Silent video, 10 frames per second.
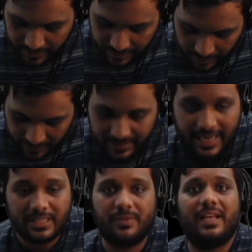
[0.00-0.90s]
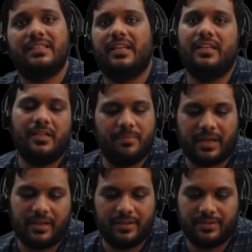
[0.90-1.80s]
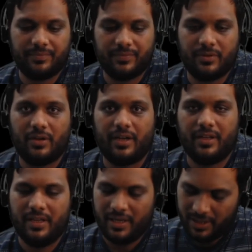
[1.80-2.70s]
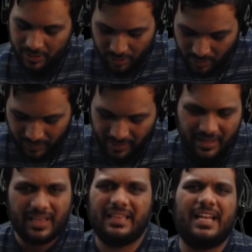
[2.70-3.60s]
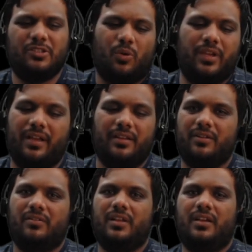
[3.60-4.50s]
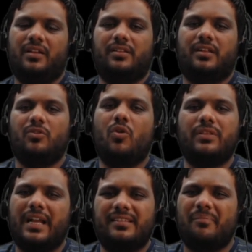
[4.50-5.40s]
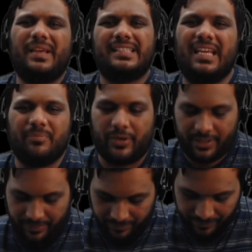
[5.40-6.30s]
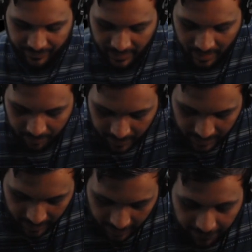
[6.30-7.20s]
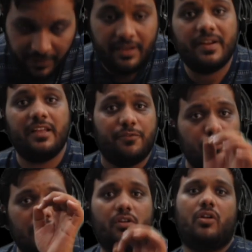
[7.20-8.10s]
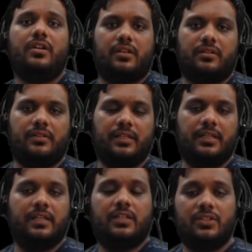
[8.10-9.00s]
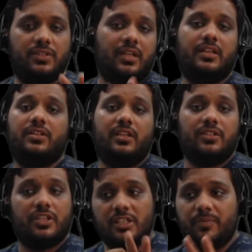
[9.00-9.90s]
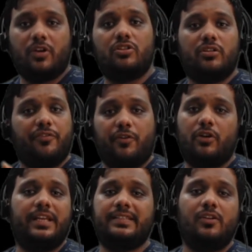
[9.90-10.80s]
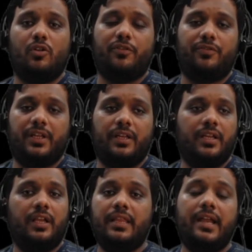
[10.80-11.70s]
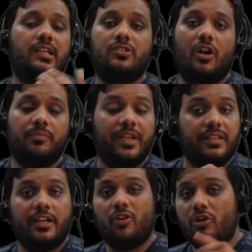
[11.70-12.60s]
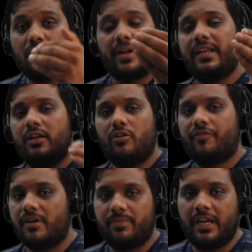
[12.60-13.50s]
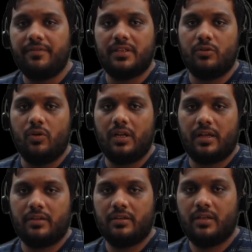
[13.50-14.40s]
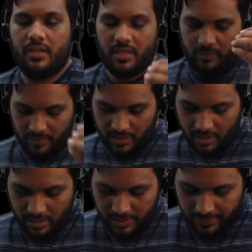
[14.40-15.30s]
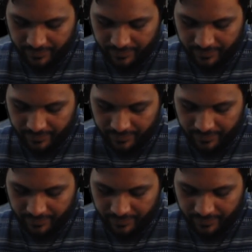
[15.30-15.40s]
service as well as in practice, all right. So that's okay, that's a basic point. But even if you are an auditor, still just because you have followed SA 250, that does not mean that automatically you have complied with NOCLAR, because